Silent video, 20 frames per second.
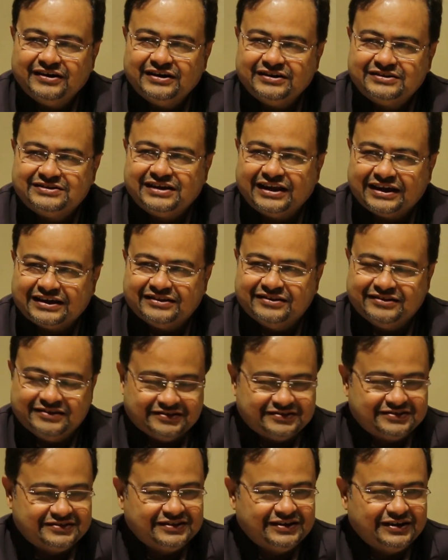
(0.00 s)
it's like
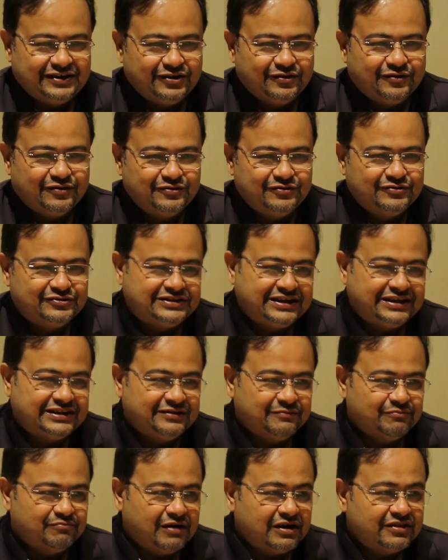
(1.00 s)
this, you say
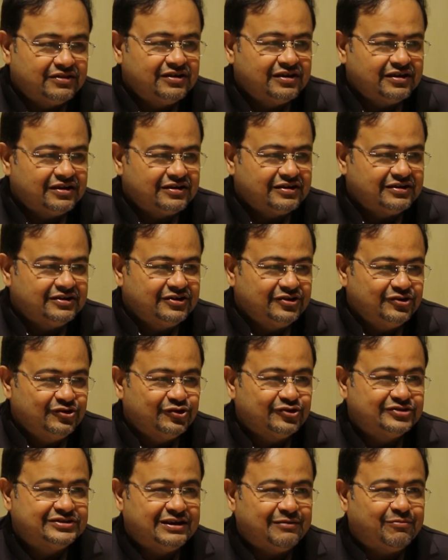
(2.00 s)
the mother
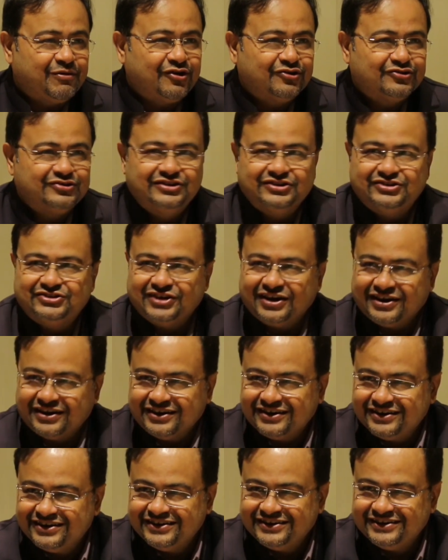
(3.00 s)
knows about the
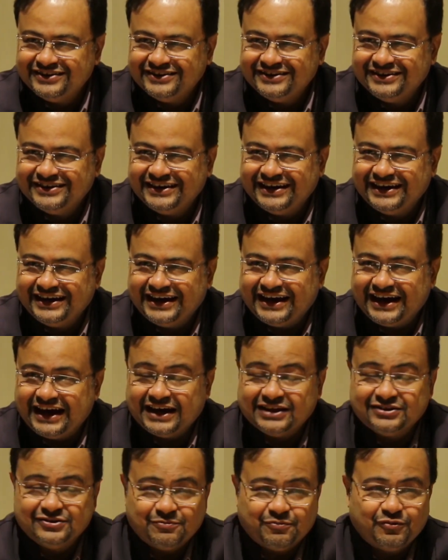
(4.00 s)
child
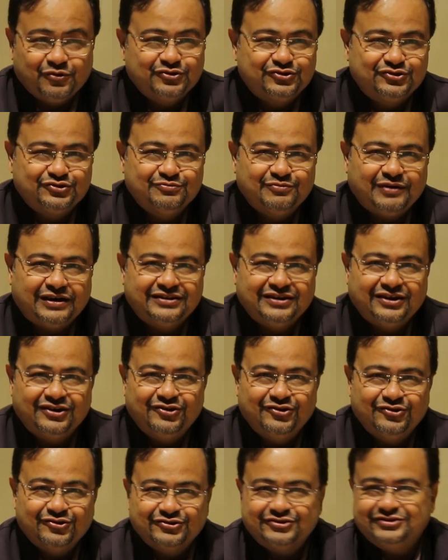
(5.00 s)
as opposed to mother
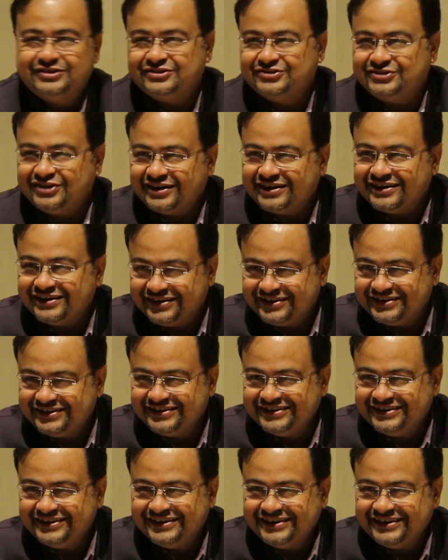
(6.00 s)
knows the child.
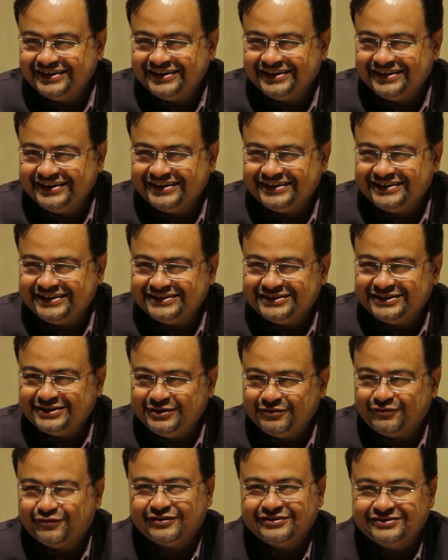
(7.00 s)
There's a
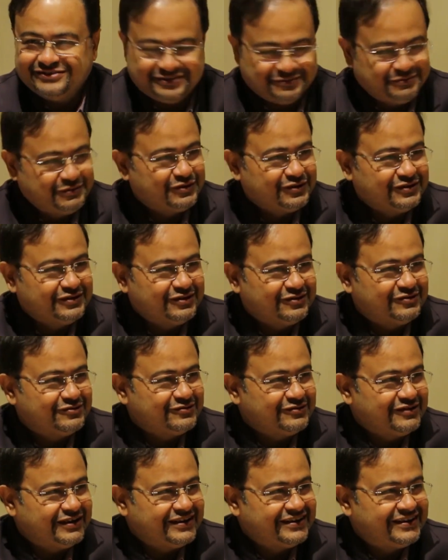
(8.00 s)
difference between the
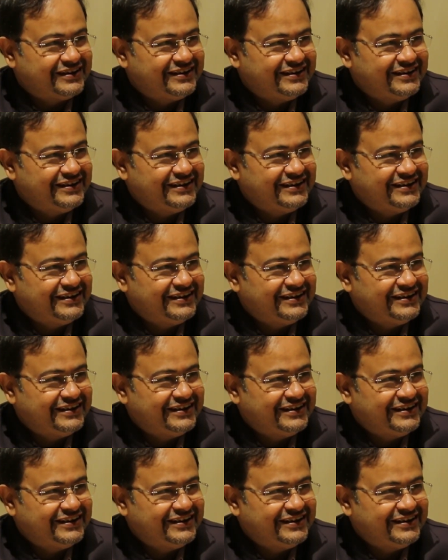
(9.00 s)
two, right?